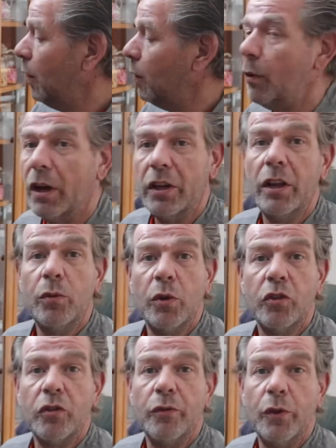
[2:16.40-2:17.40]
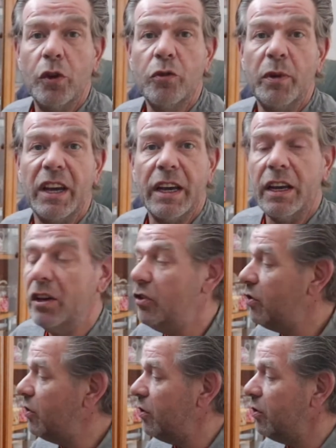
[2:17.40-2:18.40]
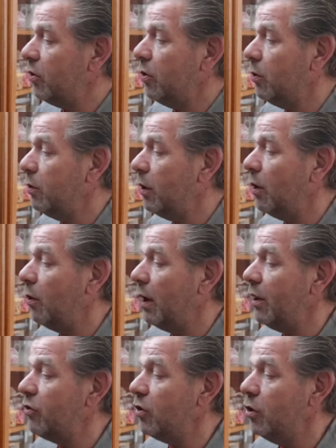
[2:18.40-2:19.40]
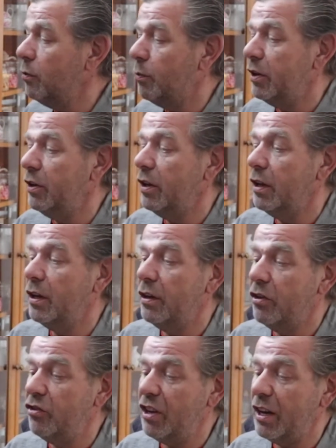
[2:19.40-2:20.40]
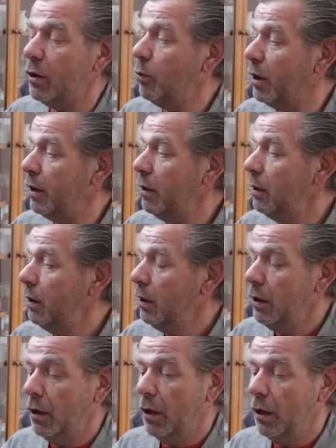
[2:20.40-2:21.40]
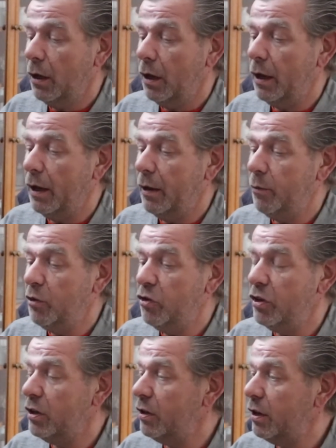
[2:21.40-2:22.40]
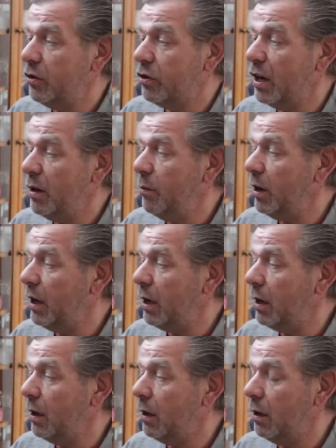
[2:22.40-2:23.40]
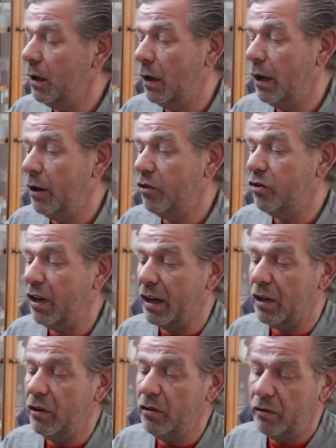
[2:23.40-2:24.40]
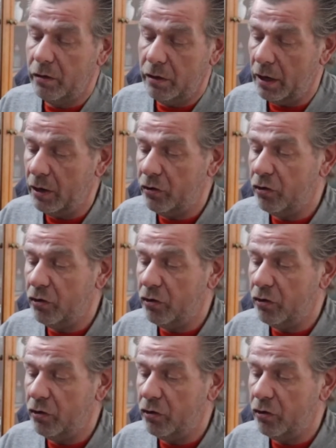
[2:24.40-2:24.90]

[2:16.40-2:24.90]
Well, that was the first package. So now let's open the second one. Let me see. This came in a second. Yes.